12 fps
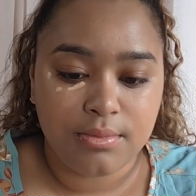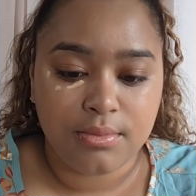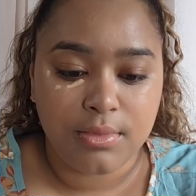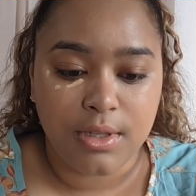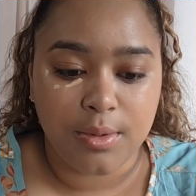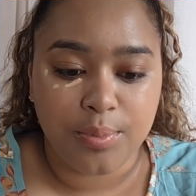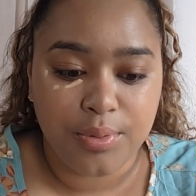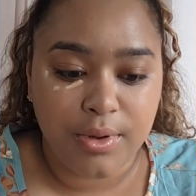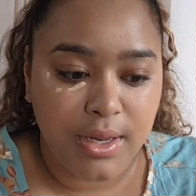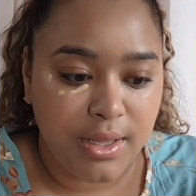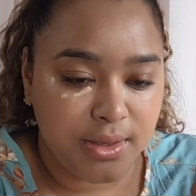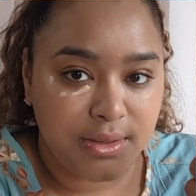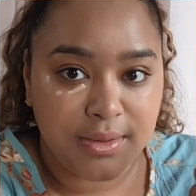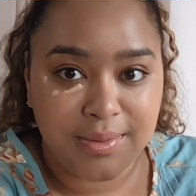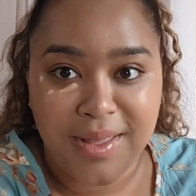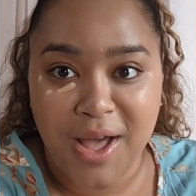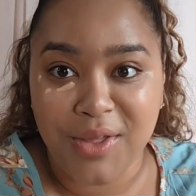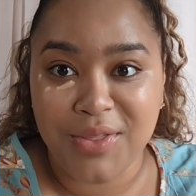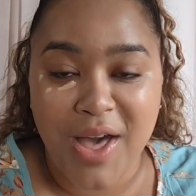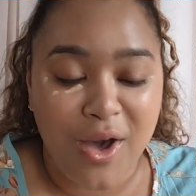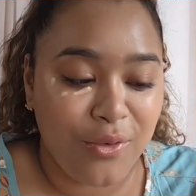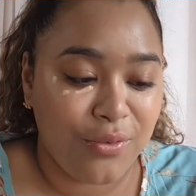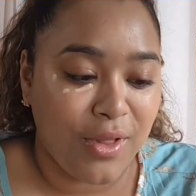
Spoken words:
they're pretty, the e.l.f.